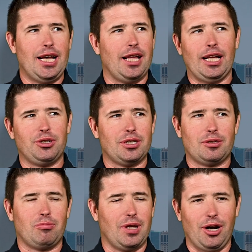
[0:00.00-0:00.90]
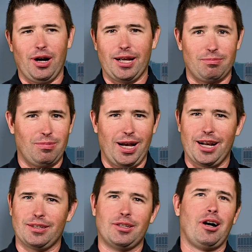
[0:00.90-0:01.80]
And then just, I
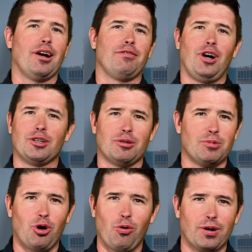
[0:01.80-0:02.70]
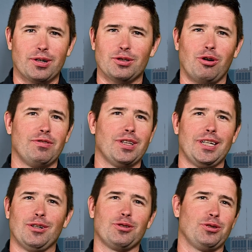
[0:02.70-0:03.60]
had a ton of awesome coworkers over
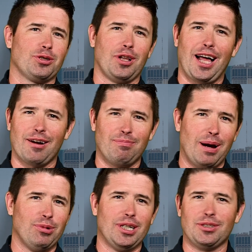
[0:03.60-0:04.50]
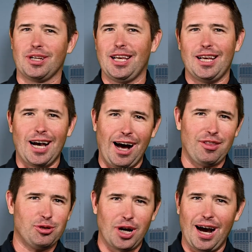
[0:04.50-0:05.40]
the years, so just a lot of memories on
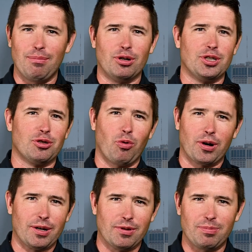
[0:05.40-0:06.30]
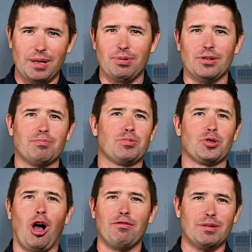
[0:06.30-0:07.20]
the job or just working with people,
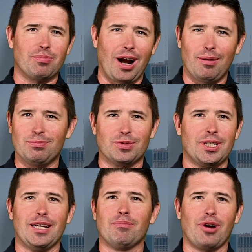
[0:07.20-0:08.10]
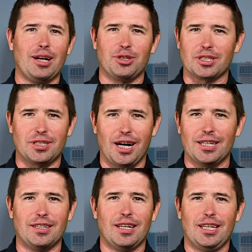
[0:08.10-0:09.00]
solving problems, getting projects
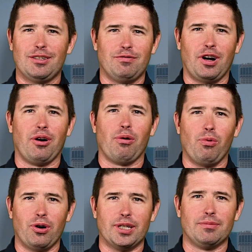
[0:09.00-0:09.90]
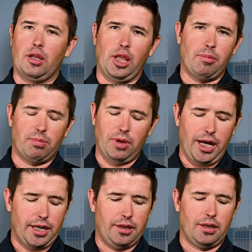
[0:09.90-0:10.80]
done. Very rewarding. Labor
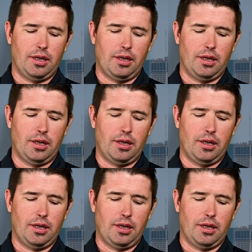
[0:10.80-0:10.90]
planning,